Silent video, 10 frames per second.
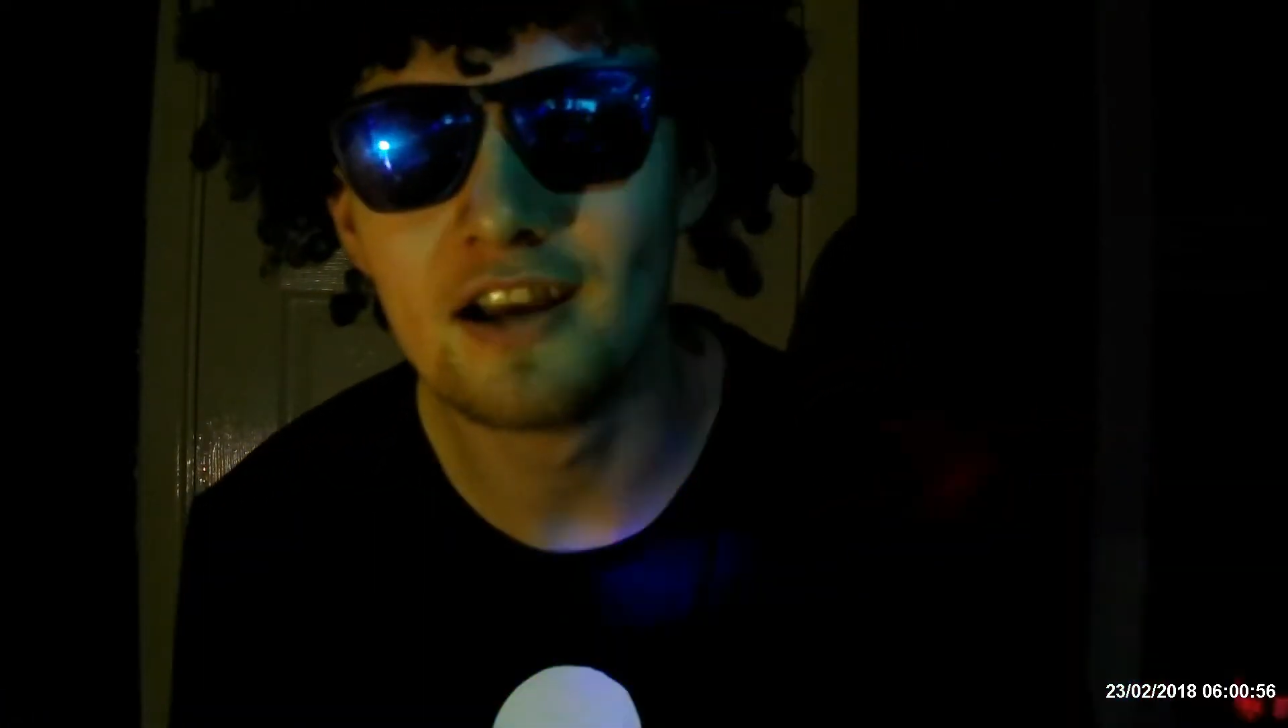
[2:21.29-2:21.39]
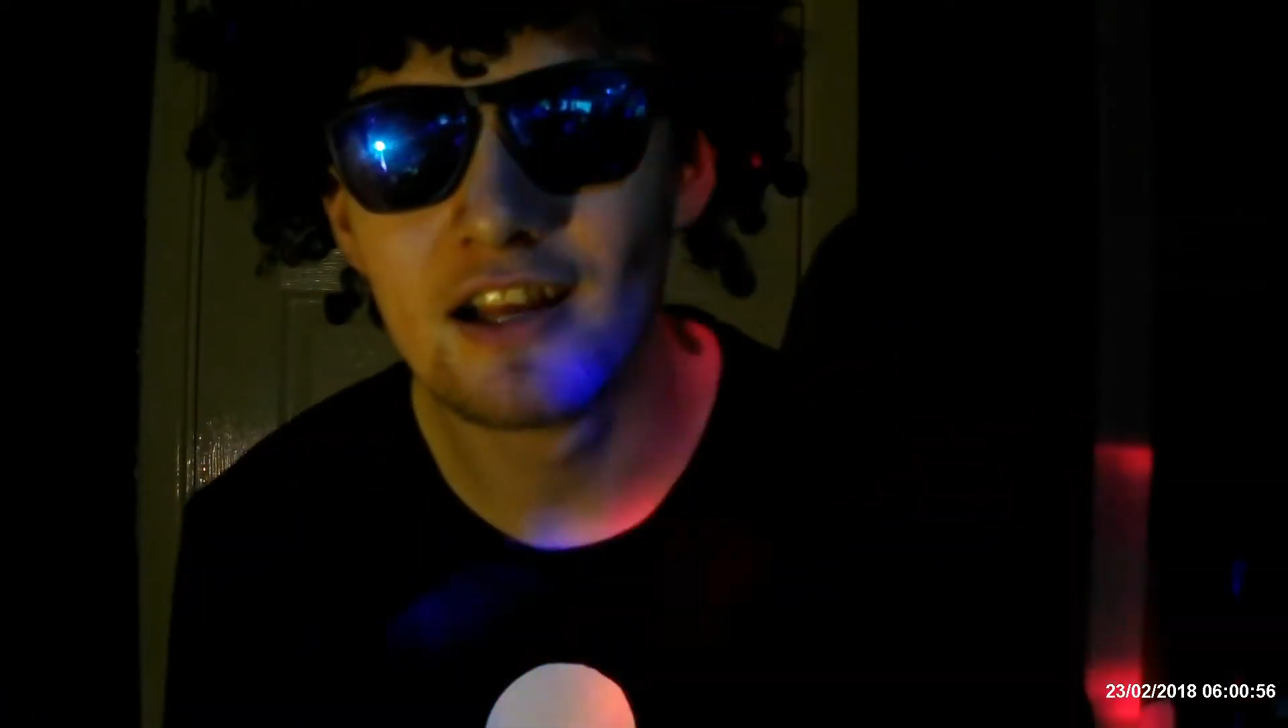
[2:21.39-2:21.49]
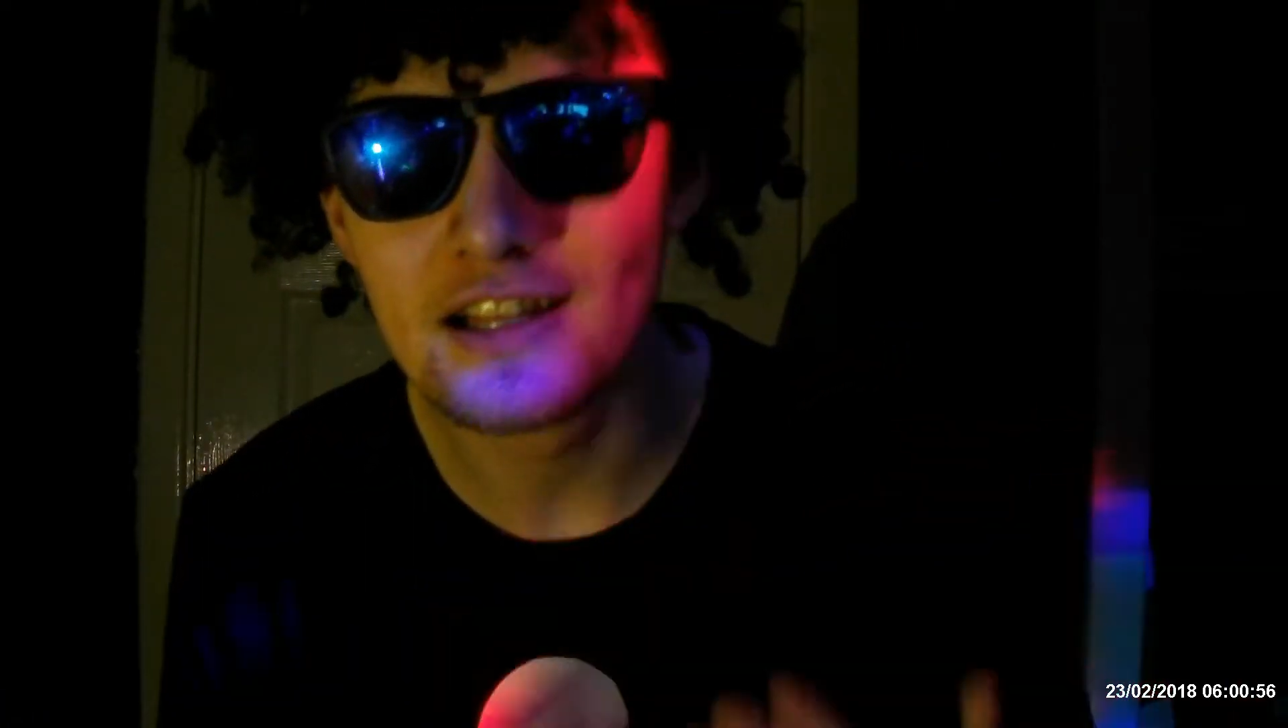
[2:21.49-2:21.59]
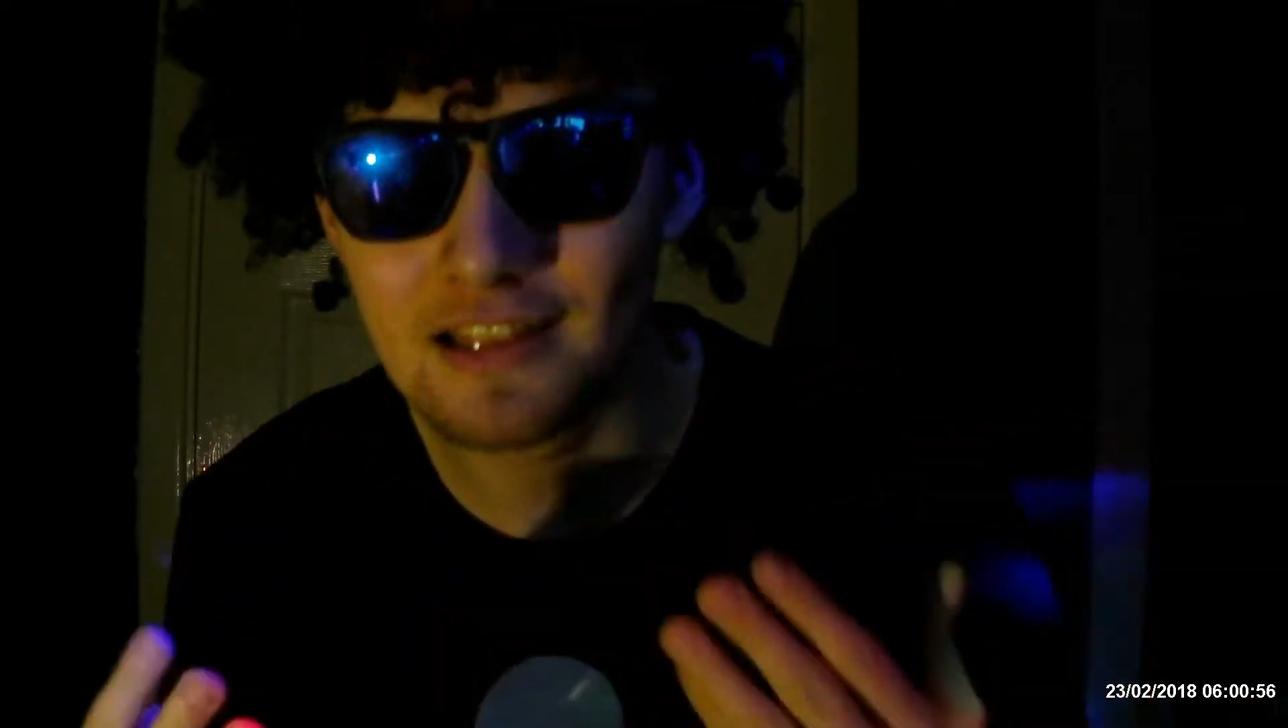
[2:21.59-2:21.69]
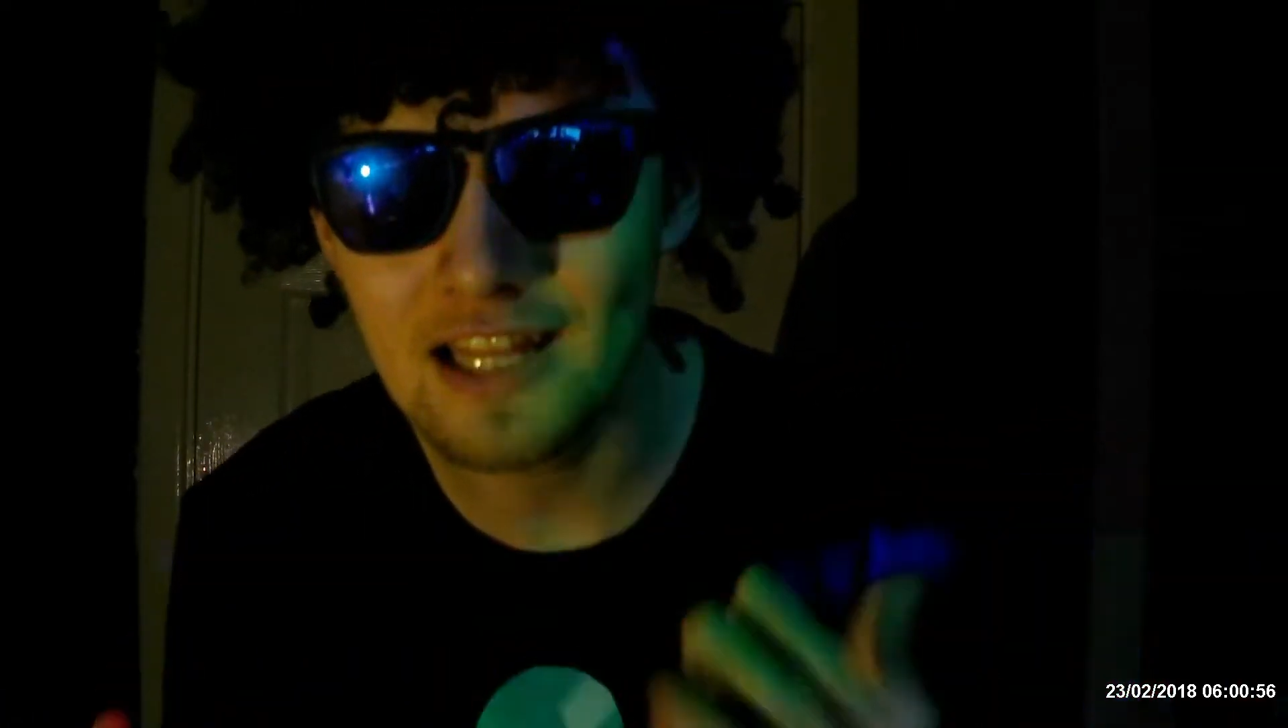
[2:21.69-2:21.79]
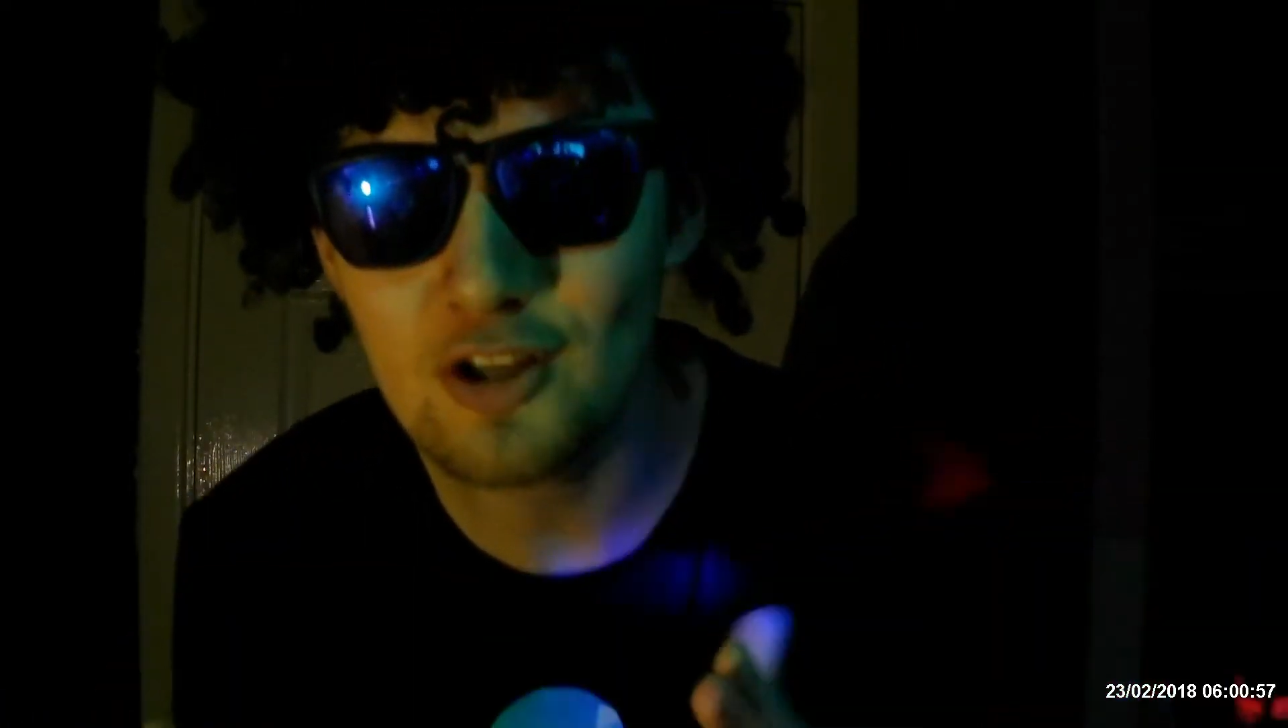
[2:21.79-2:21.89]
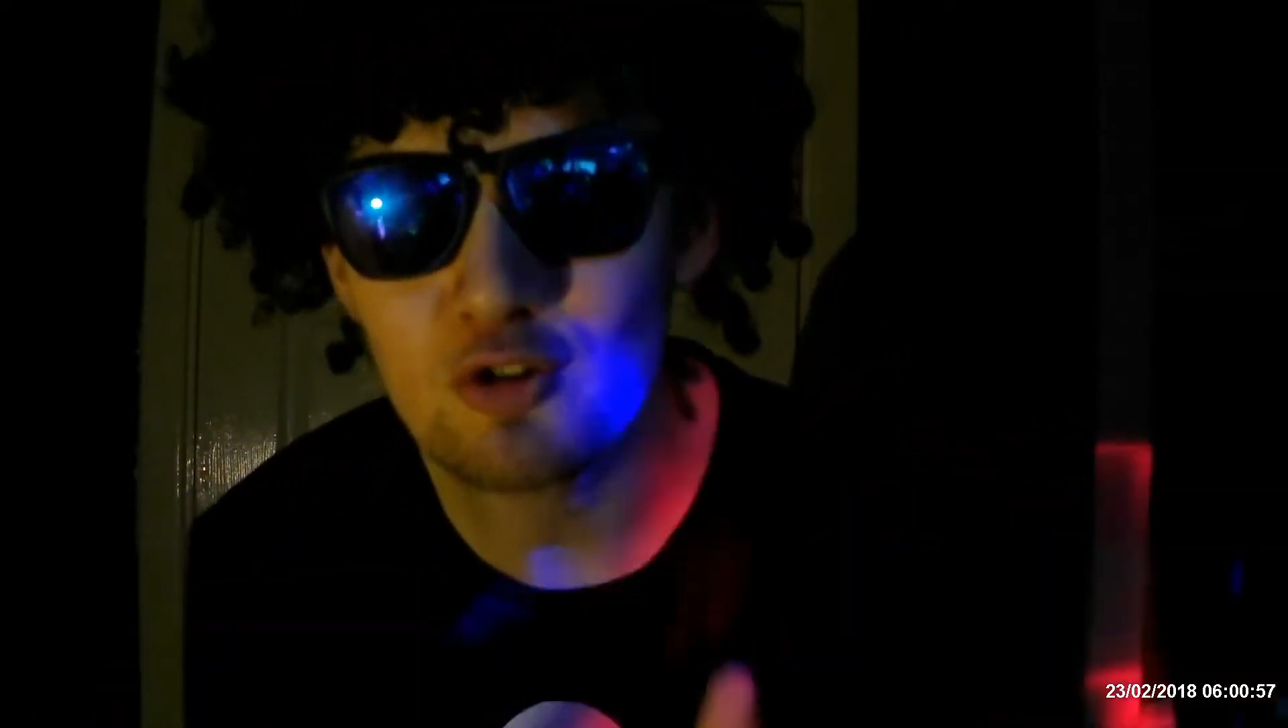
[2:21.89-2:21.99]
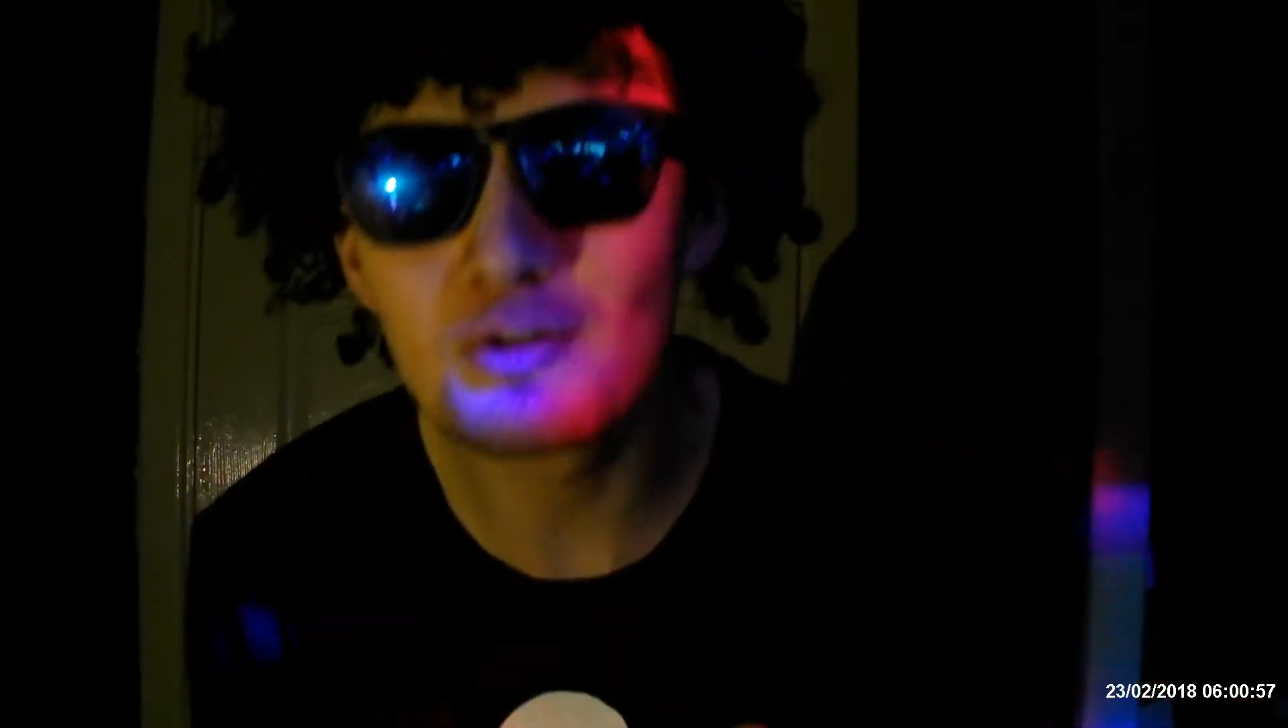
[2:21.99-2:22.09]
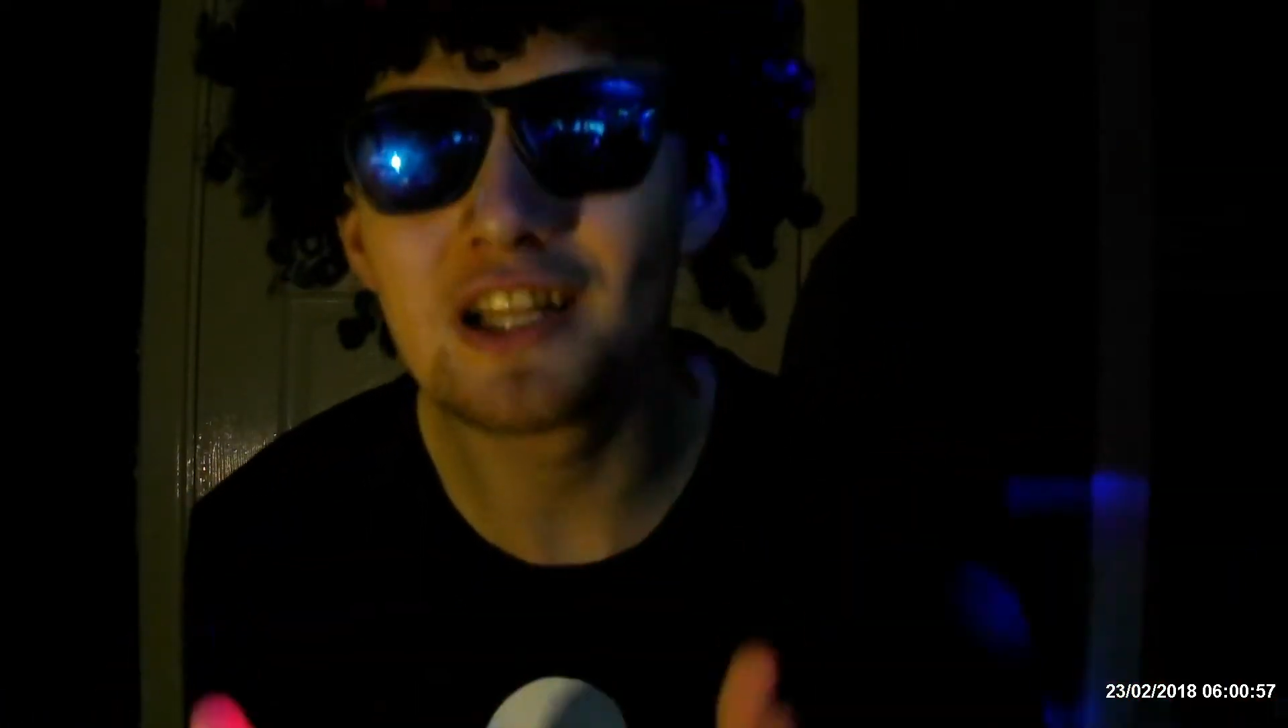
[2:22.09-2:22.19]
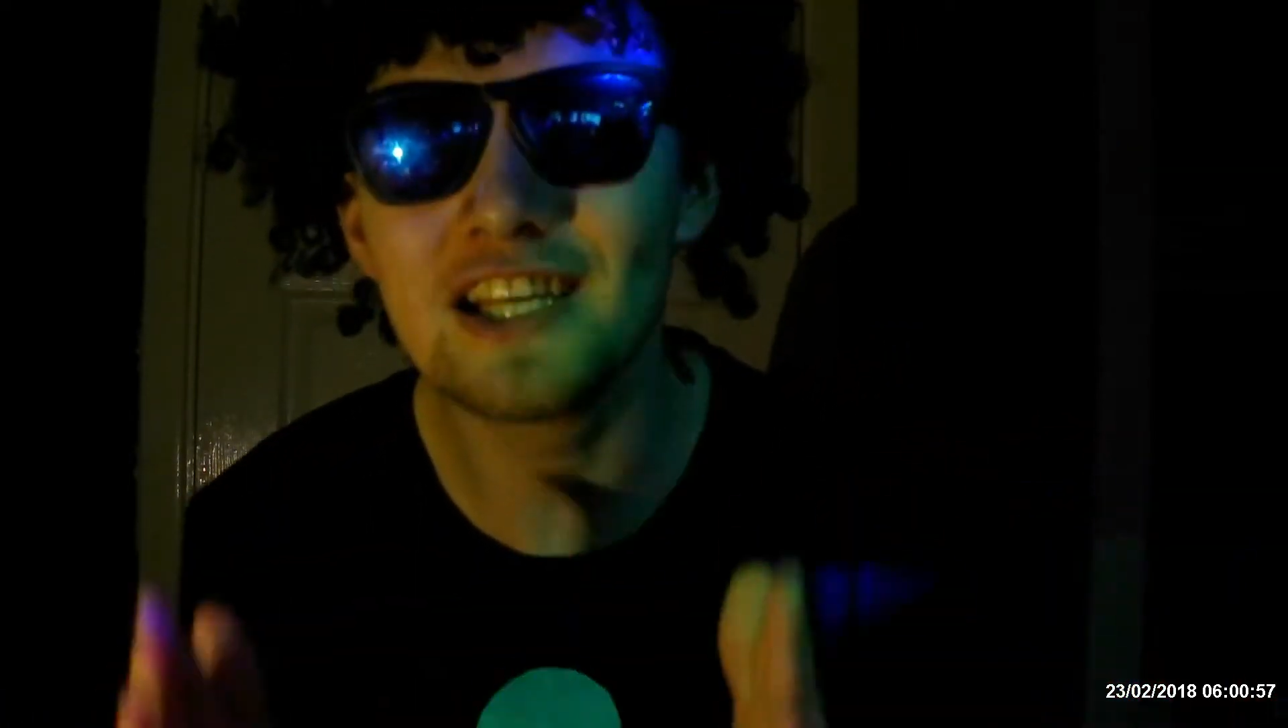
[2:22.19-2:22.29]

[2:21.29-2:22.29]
literally